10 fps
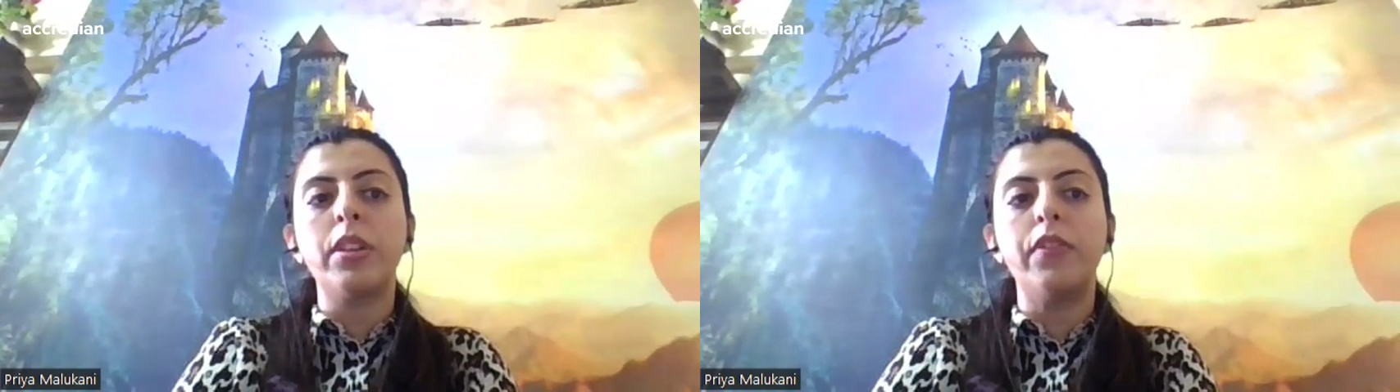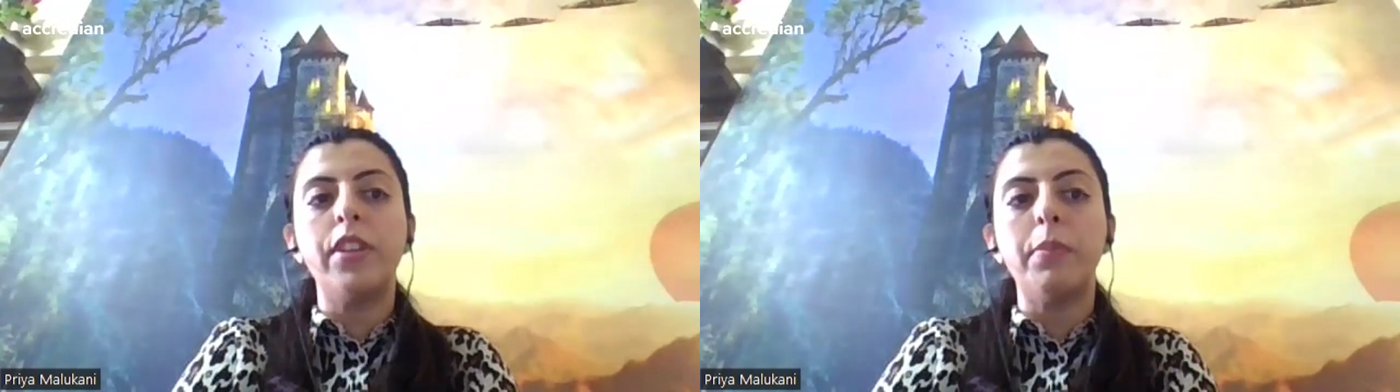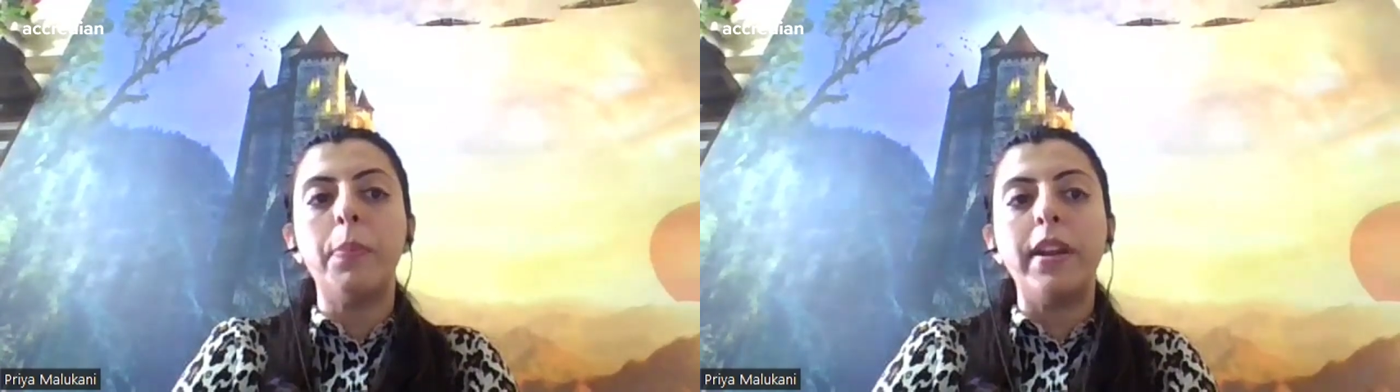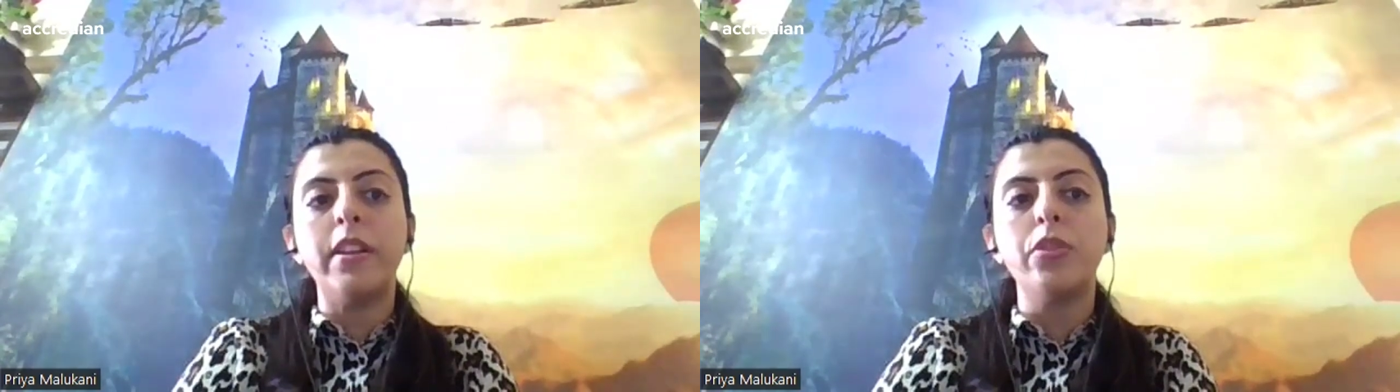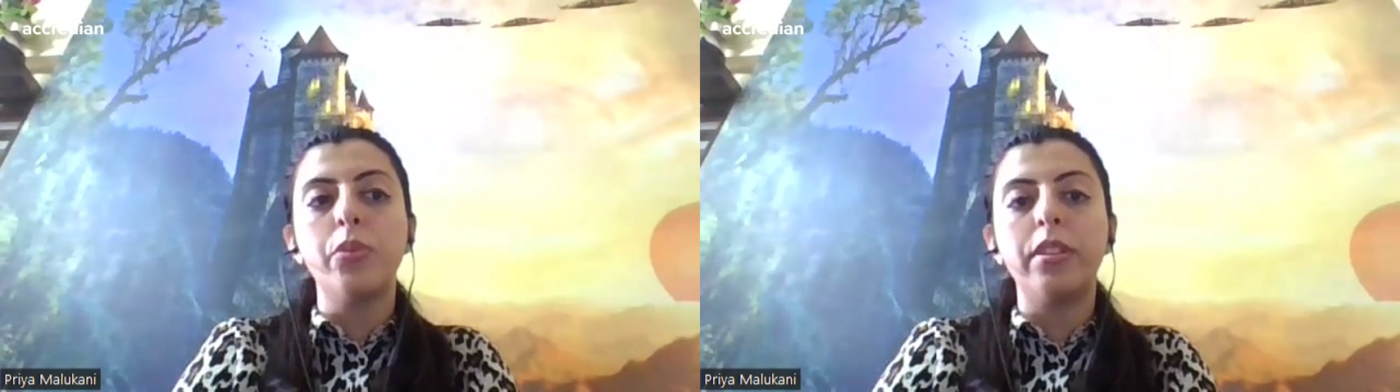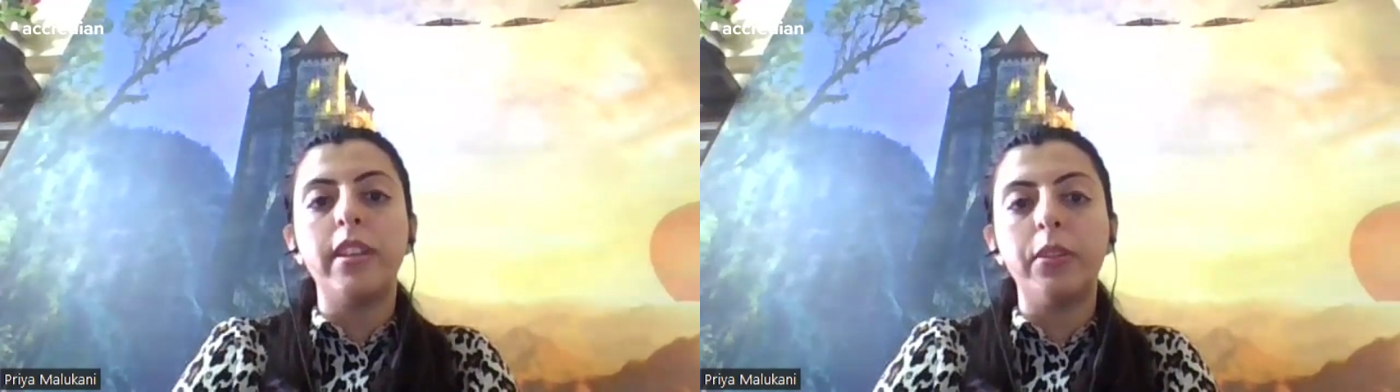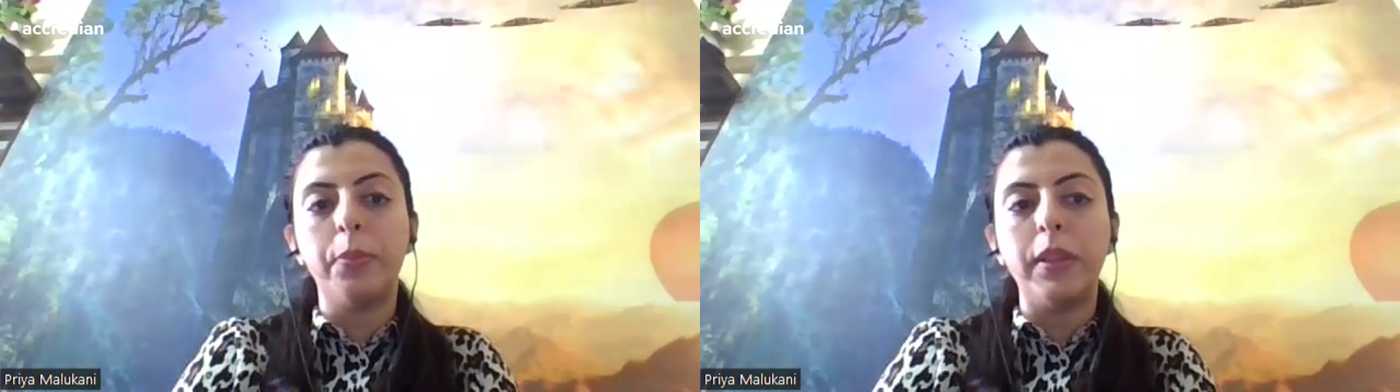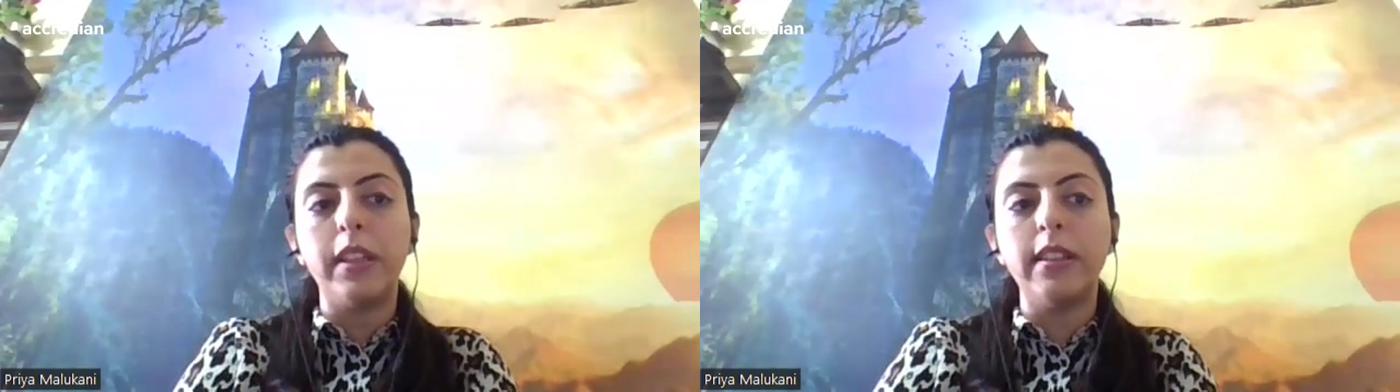give them a better user
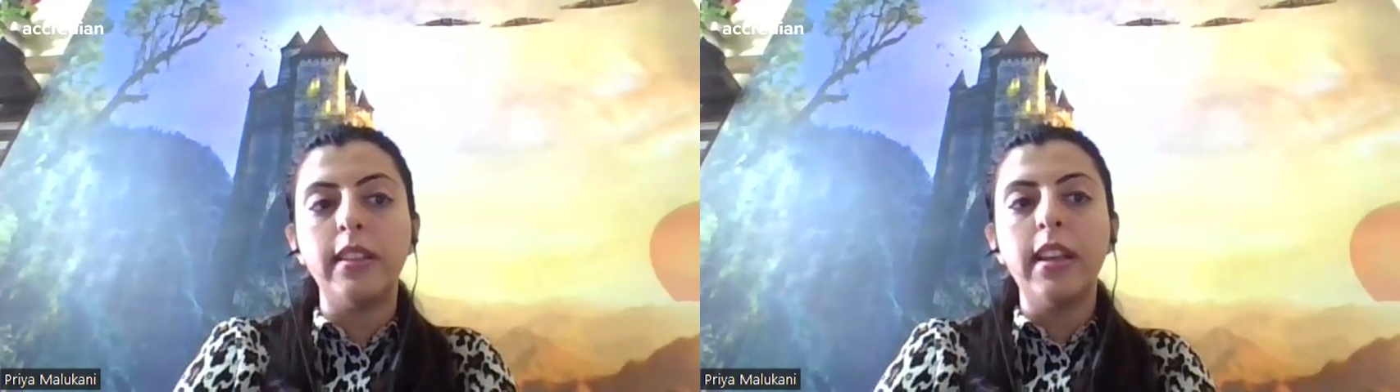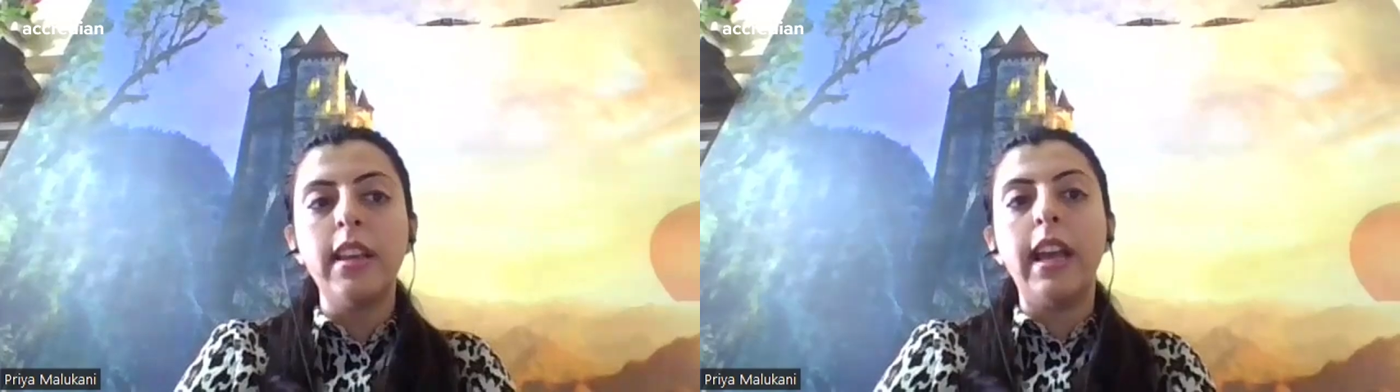experience,